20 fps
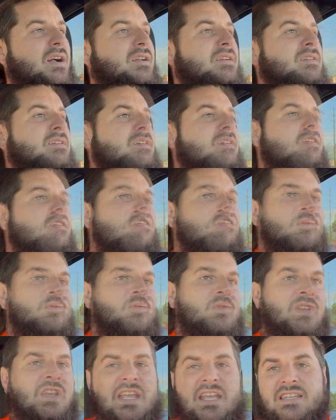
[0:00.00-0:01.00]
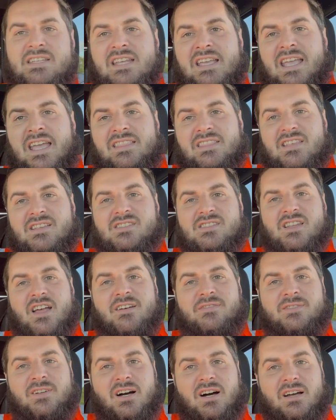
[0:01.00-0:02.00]
Need to get this
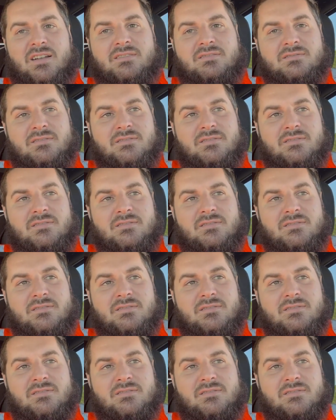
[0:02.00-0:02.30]
stuff gone.